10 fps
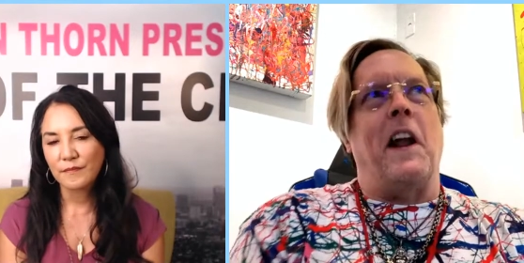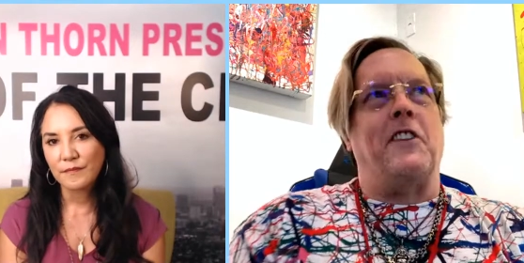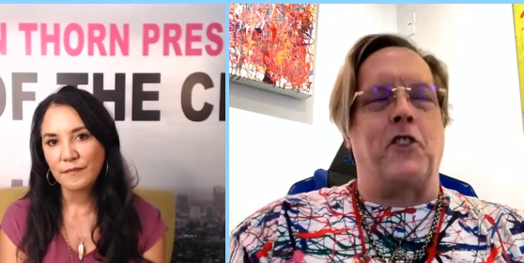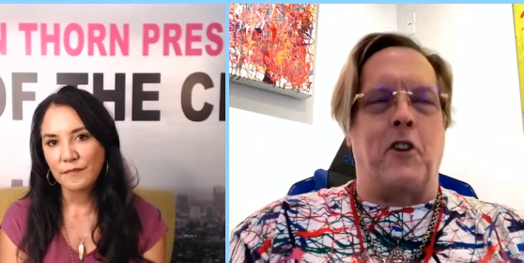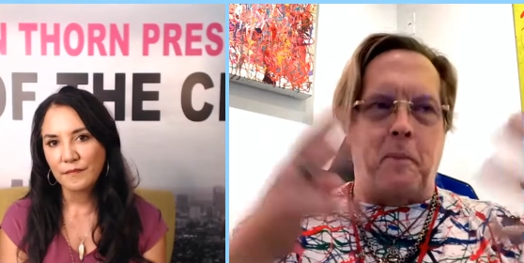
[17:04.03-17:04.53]
Speaker 1: I
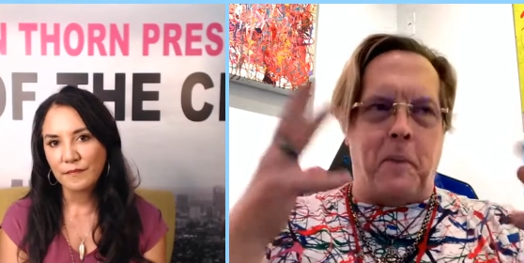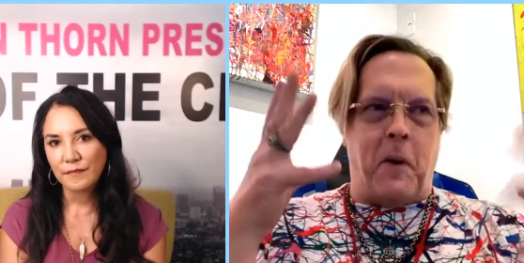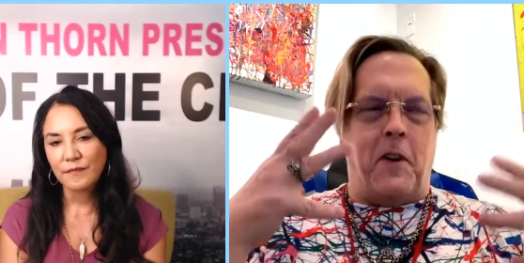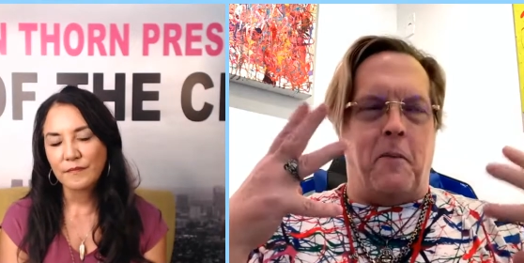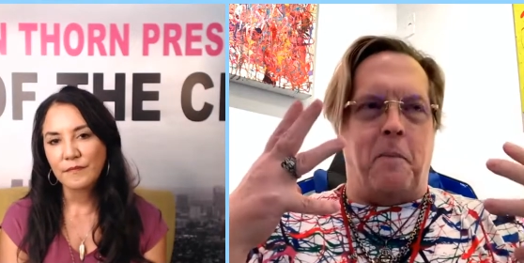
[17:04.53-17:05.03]
started
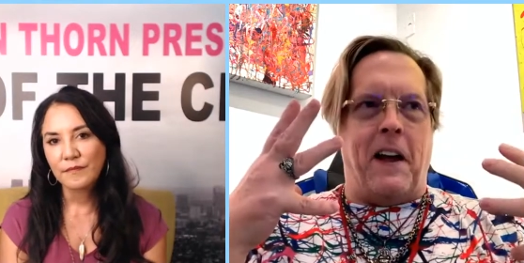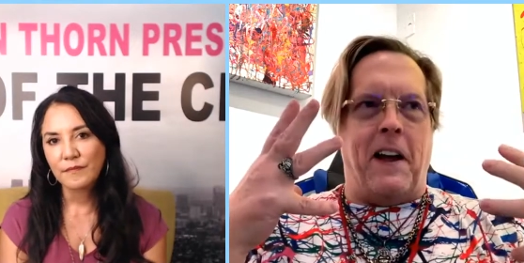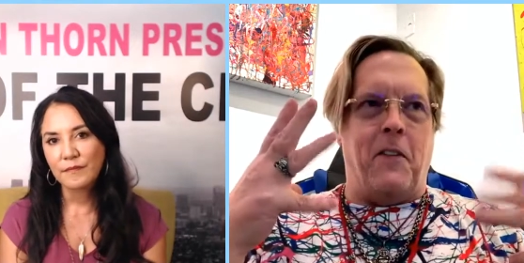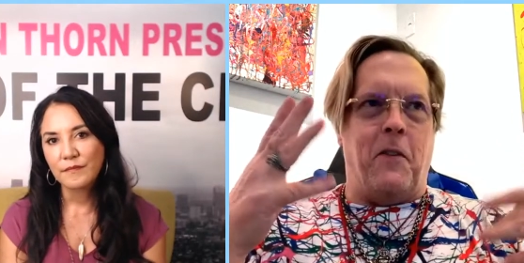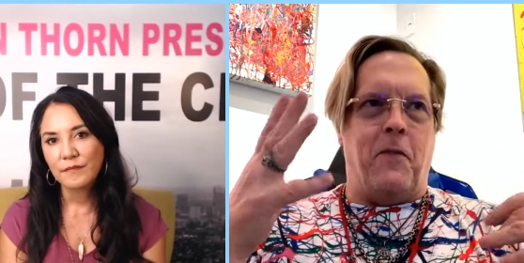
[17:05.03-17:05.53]
putting
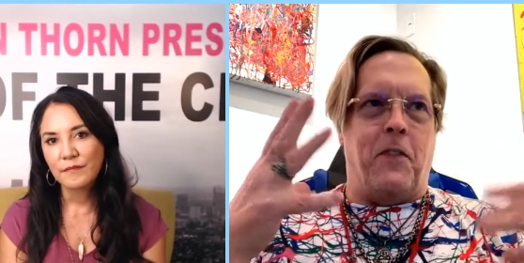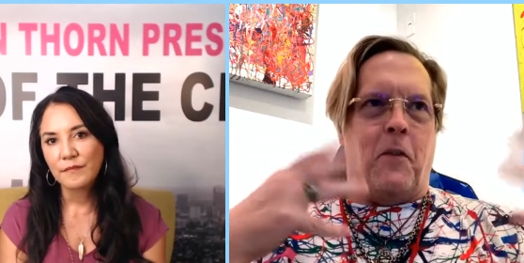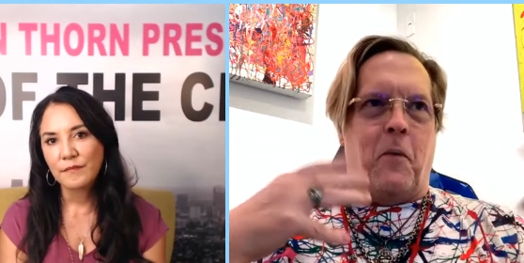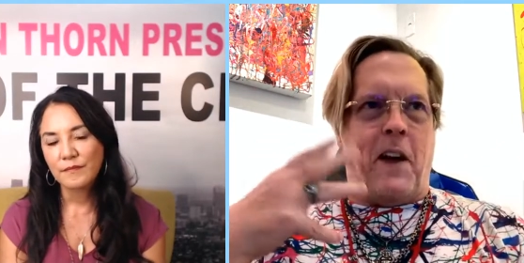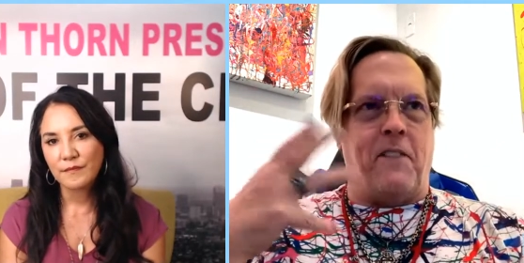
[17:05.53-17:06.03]
applying the
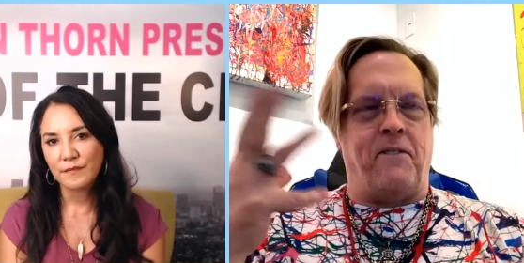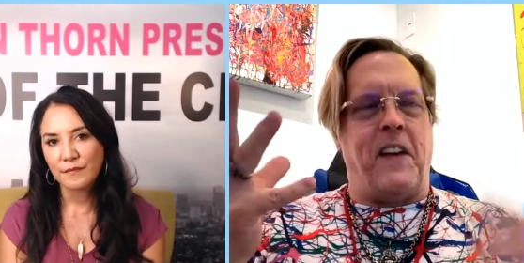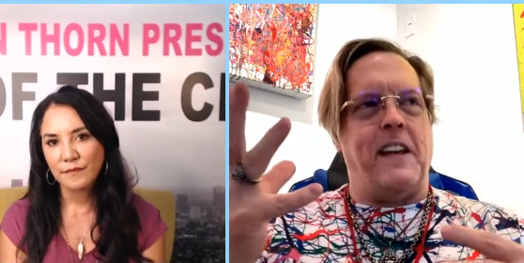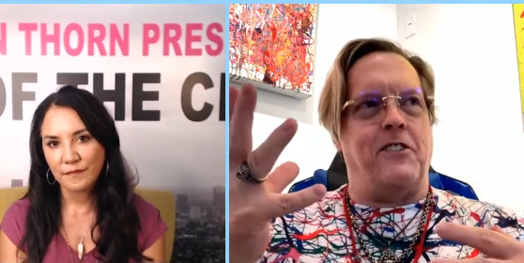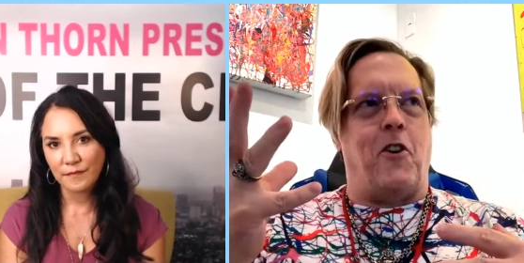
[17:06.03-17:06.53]
the white
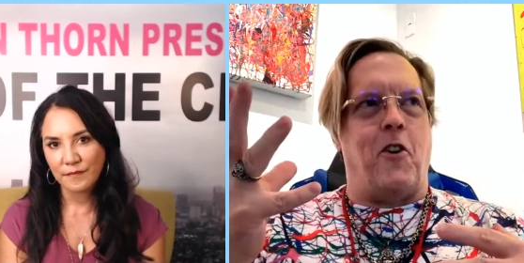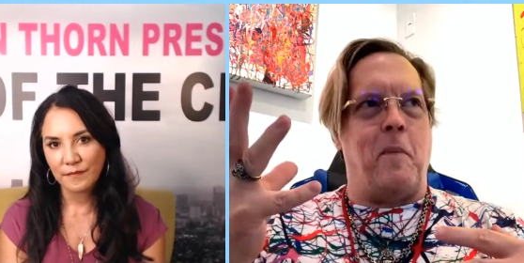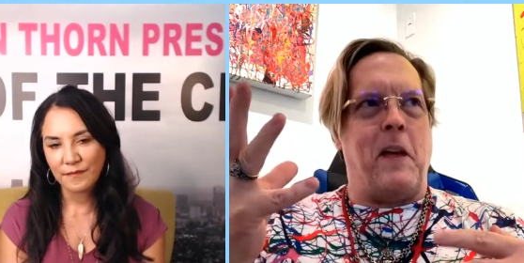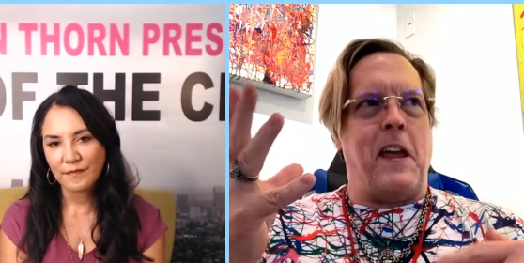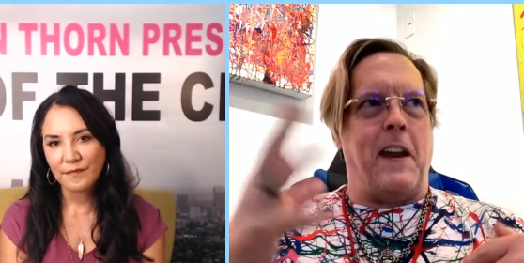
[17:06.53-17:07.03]
face
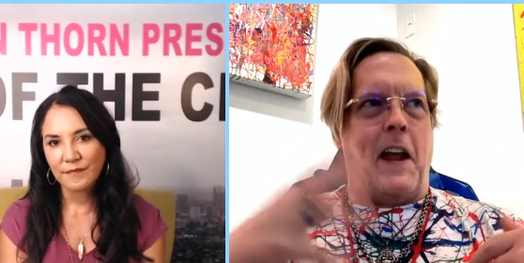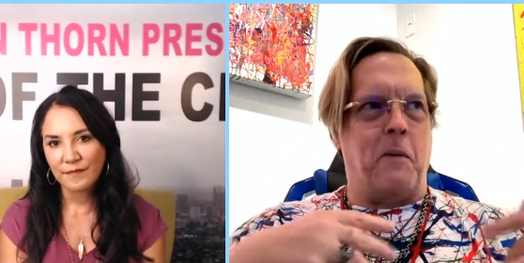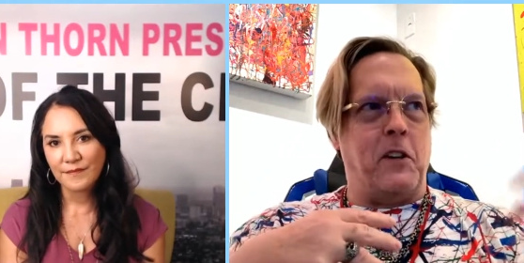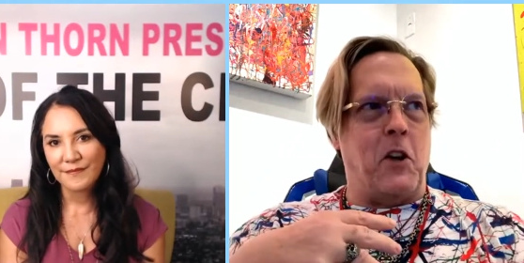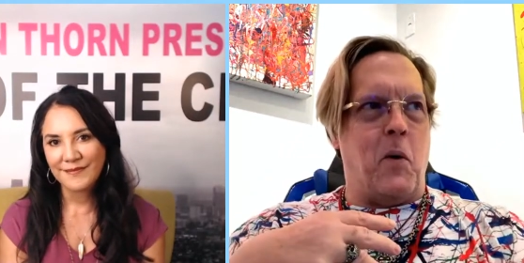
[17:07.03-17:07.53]
on me, and I
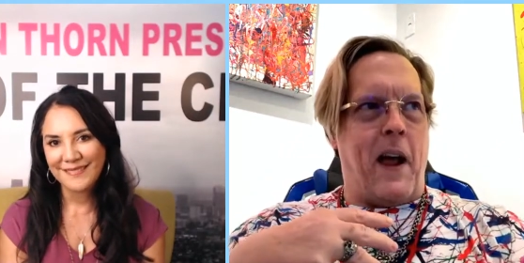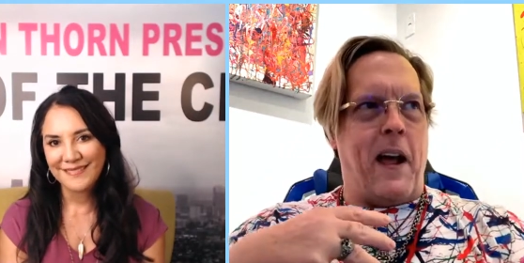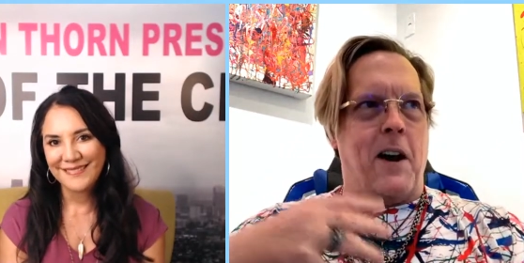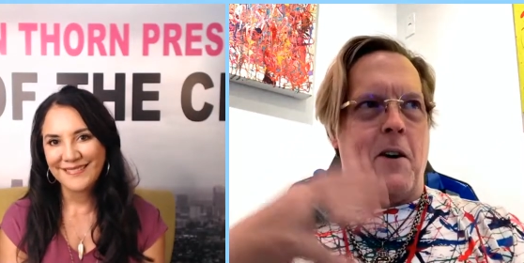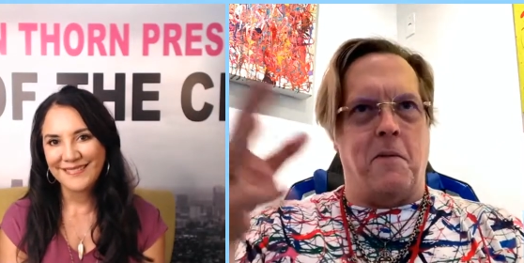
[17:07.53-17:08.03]
would go
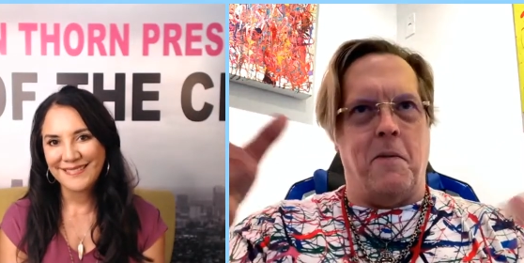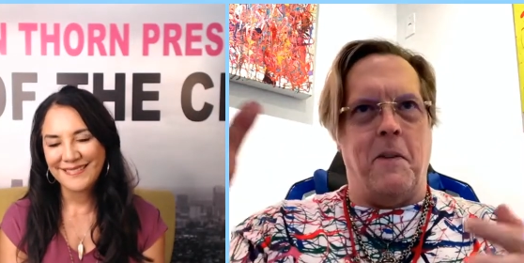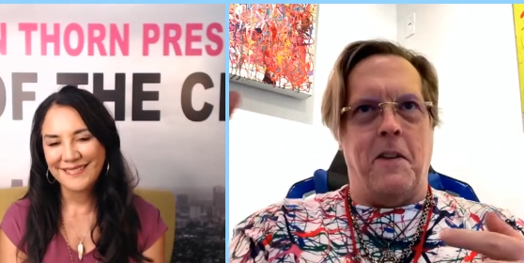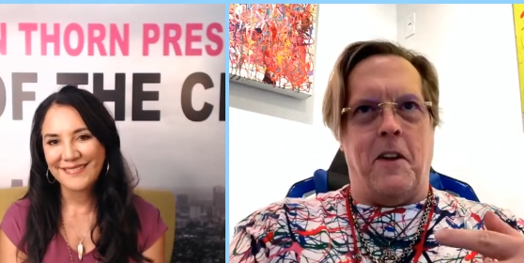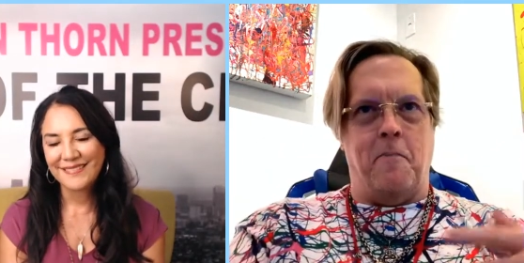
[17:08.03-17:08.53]
out
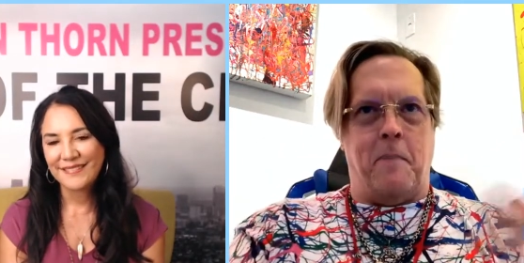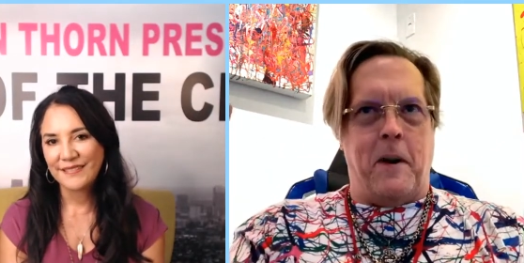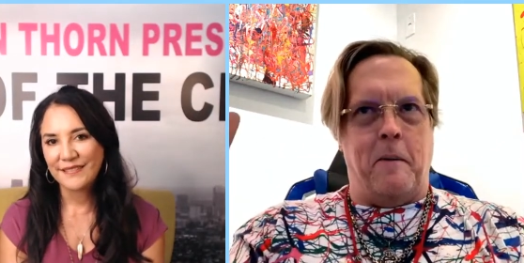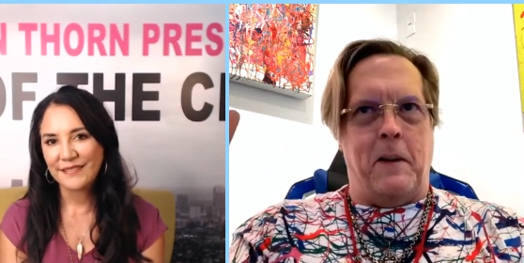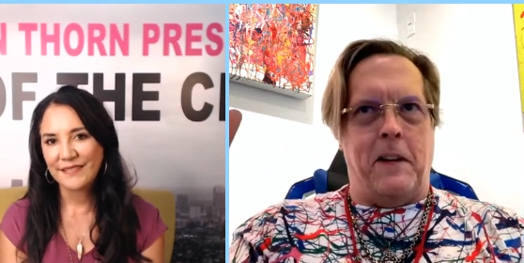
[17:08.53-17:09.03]
in
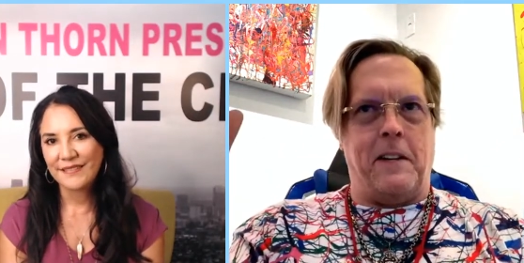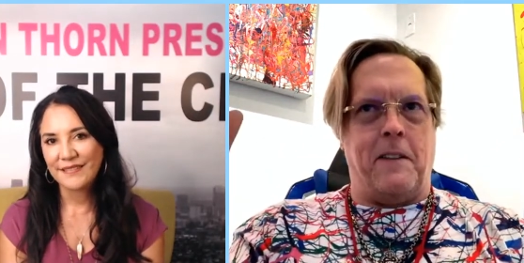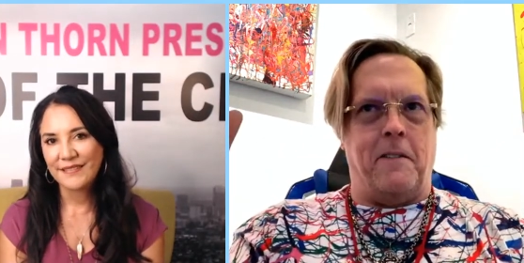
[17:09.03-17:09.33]
public,